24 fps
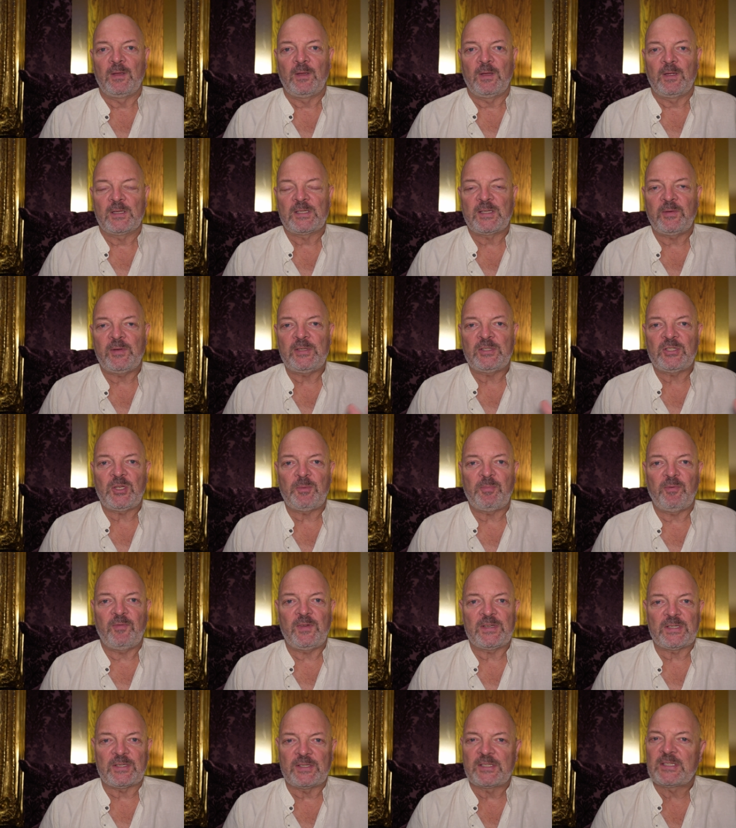So in
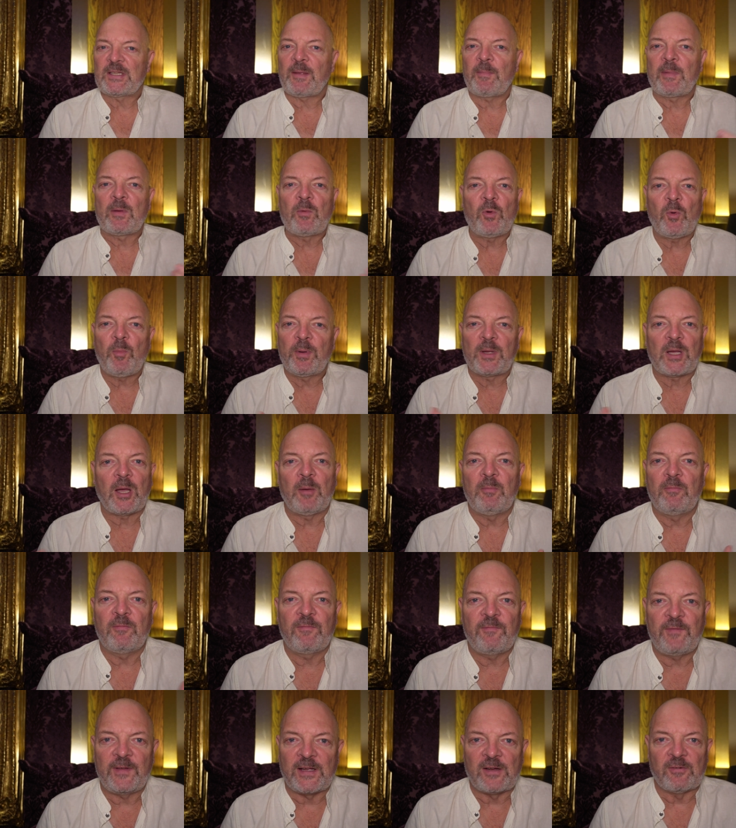supervision, something will become
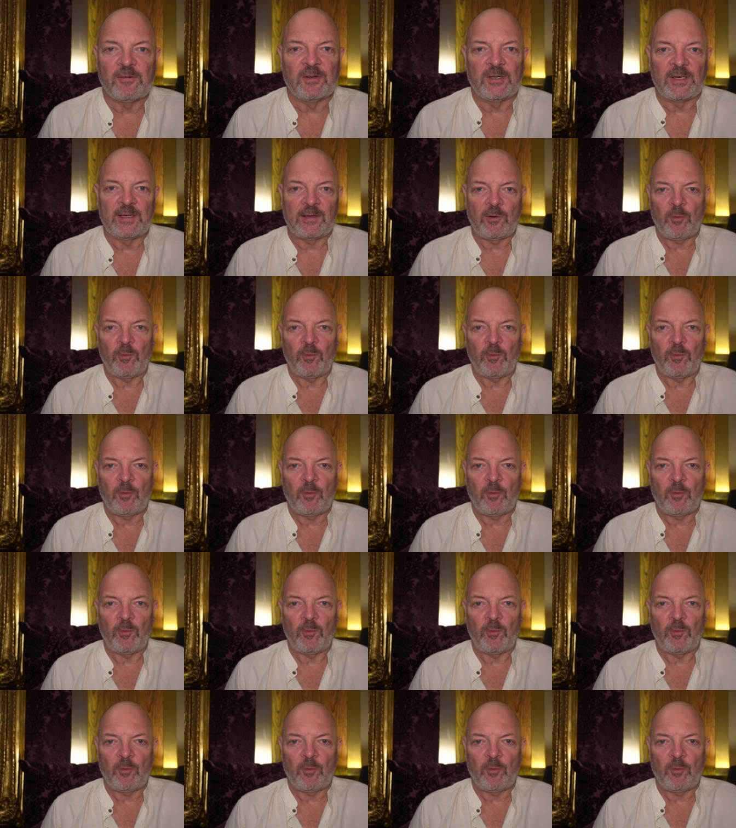figural.